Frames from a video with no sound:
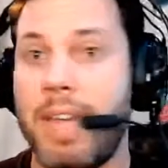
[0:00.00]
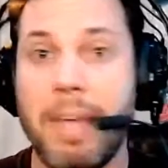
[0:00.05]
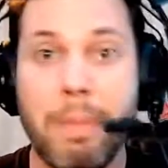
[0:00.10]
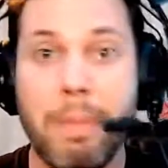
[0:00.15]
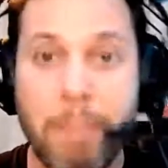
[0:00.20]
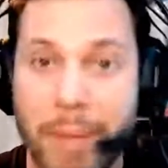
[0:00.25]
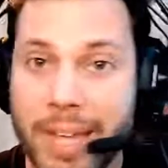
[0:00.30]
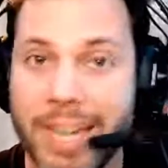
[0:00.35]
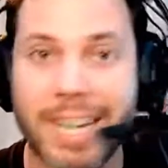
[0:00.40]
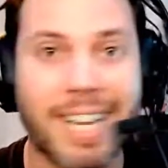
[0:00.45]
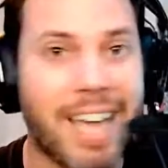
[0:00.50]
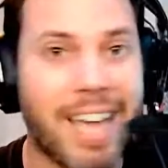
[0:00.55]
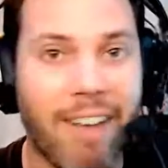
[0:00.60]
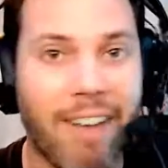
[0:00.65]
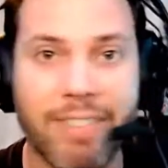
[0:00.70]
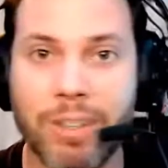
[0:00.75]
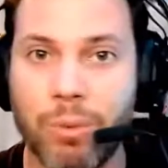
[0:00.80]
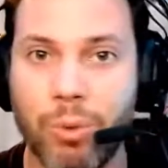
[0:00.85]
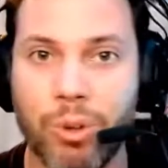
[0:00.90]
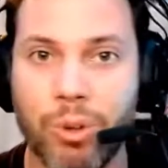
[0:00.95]
immediately
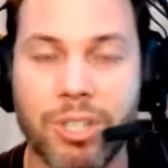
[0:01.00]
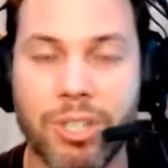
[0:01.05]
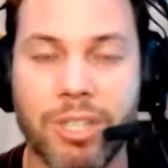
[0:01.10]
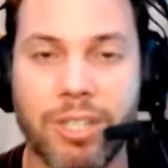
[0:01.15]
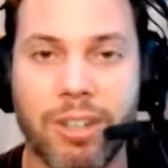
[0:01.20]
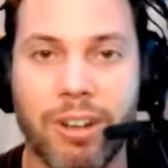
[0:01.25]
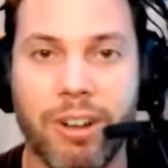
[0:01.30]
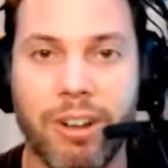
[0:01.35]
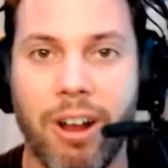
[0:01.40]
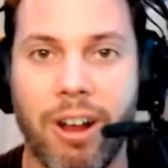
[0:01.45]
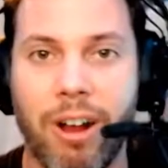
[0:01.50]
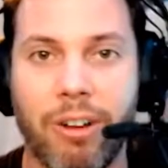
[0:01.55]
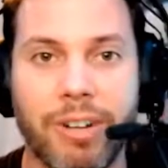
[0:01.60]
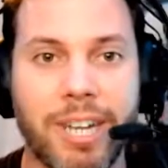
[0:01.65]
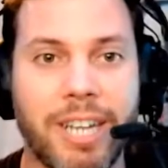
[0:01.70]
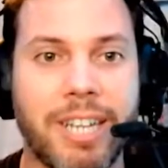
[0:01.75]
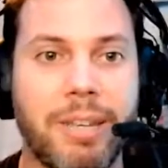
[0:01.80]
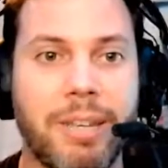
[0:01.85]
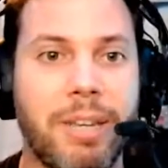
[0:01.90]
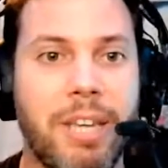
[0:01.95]
afterwards are
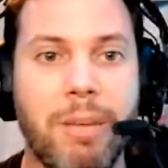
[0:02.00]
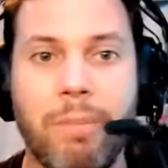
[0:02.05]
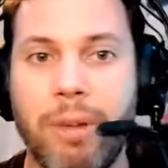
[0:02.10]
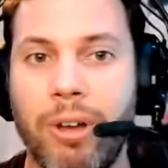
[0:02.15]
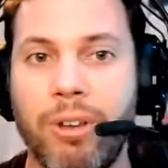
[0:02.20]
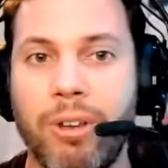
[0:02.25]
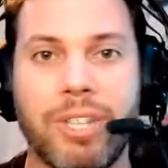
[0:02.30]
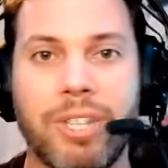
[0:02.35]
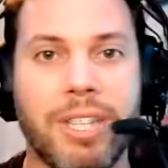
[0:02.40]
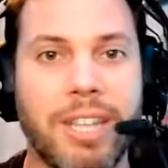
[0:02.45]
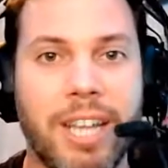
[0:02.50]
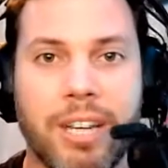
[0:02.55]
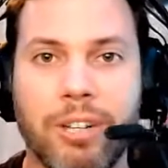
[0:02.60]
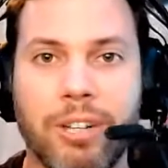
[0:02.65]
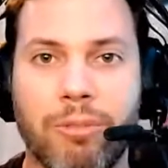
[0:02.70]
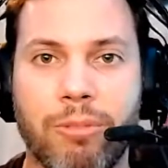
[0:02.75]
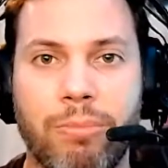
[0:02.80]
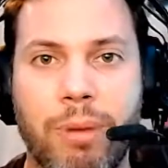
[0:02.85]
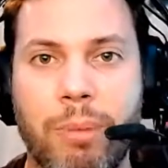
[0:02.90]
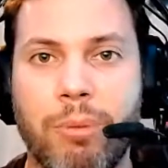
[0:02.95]
getting emails and
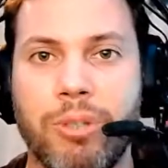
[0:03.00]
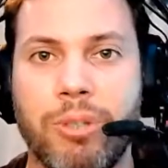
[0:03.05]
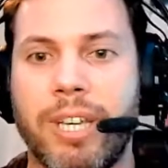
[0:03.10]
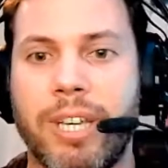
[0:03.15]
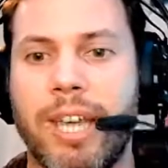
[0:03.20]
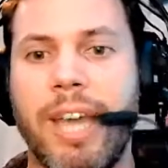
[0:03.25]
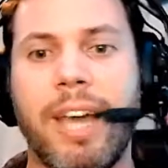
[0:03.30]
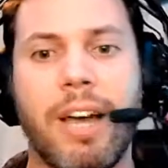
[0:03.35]
letters from people saying,